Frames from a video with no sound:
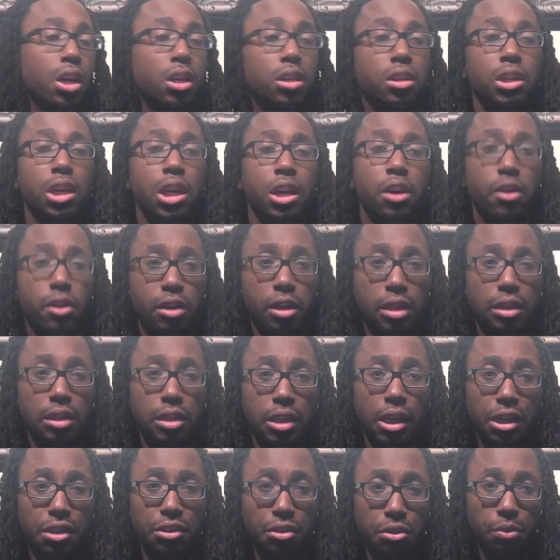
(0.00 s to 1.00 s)
Tierra didn't
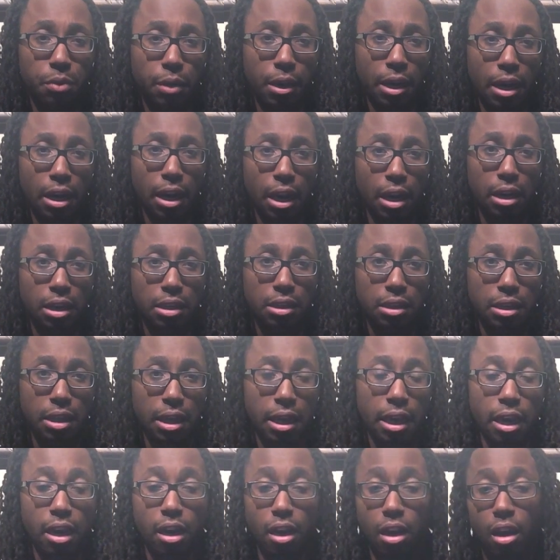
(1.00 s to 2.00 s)
take too kindly to
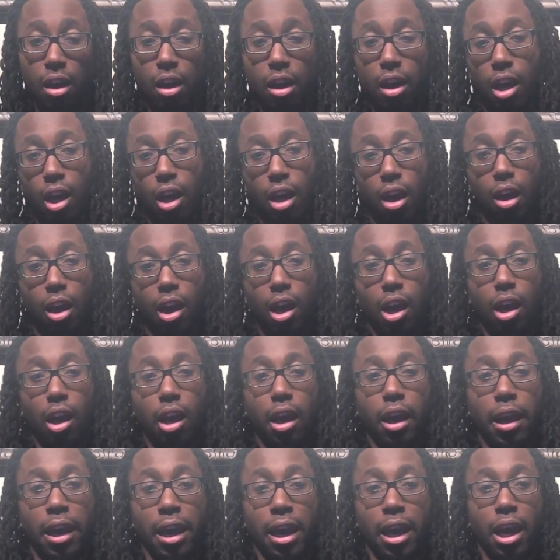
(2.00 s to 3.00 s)
that.
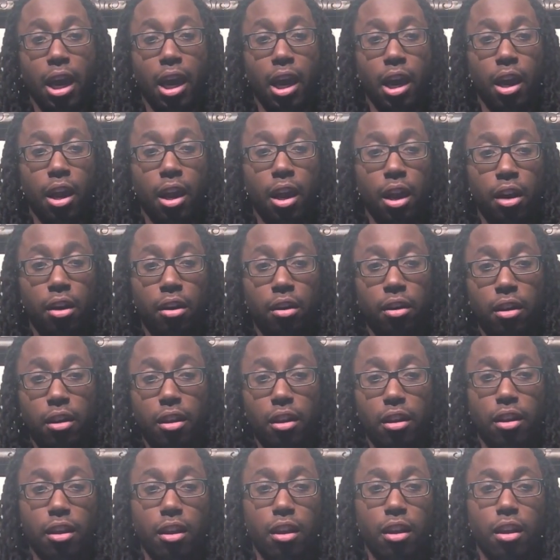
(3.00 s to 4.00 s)

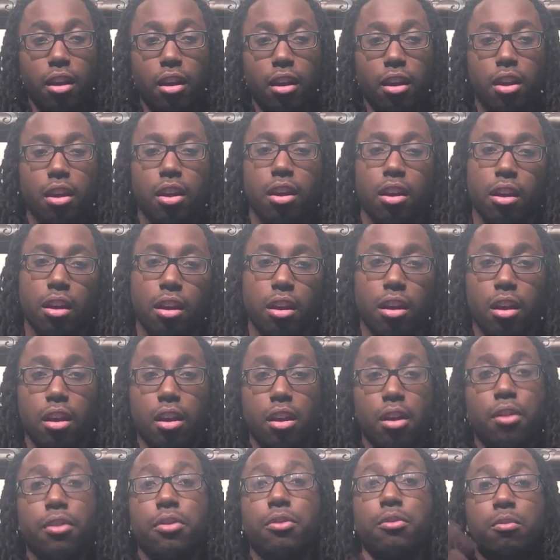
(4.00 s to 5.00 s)
And
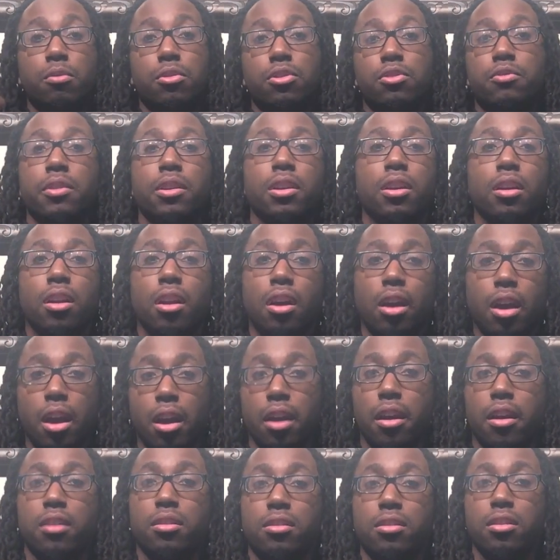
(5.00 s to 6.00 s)
threw a drink at her